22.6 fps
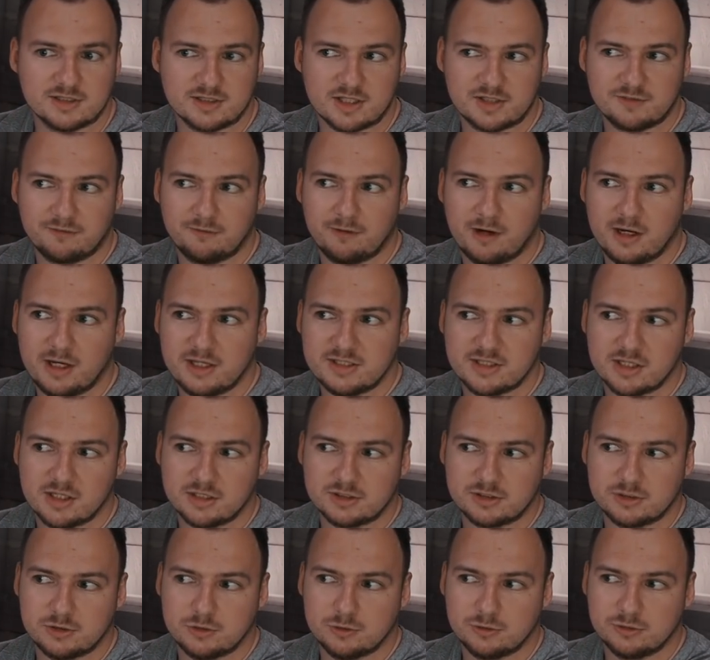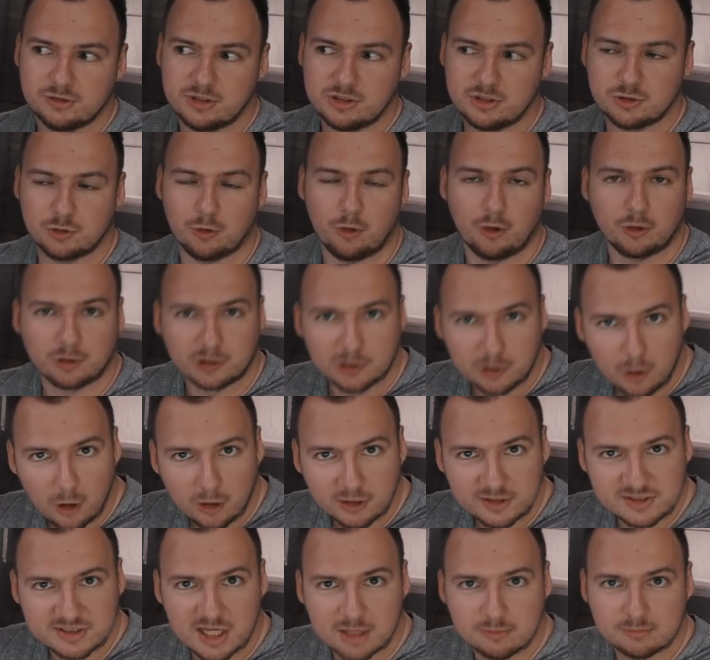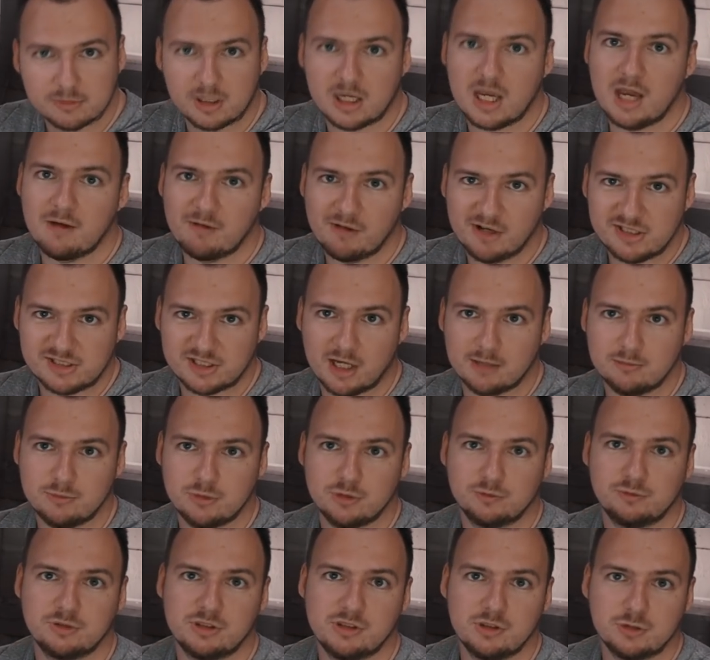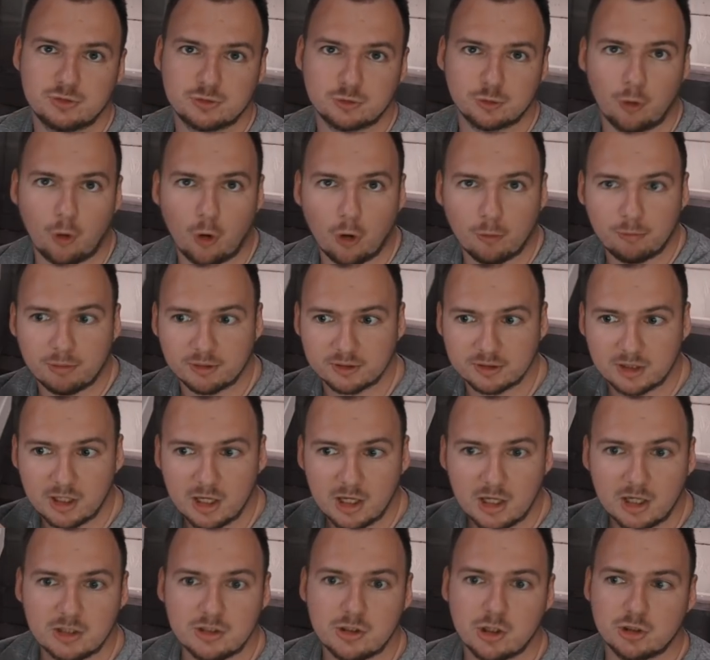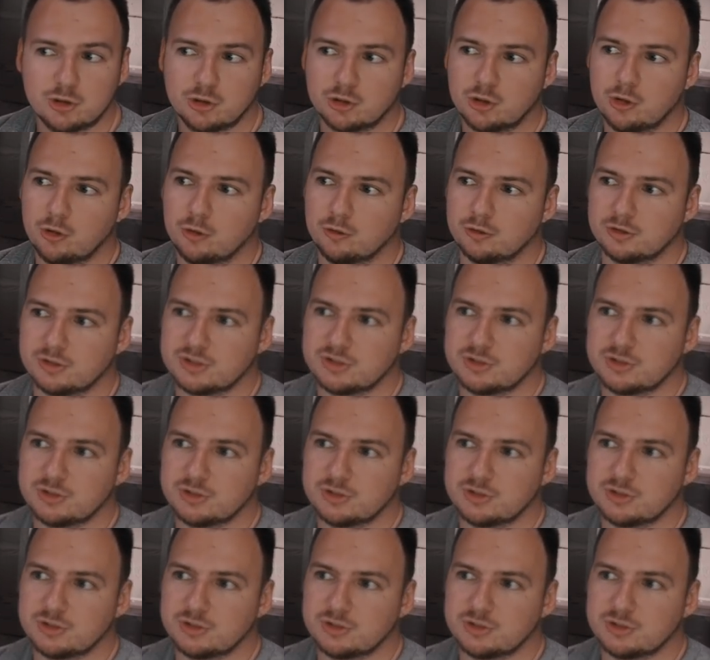that way that you need to unlock them every time you need to open your drawer.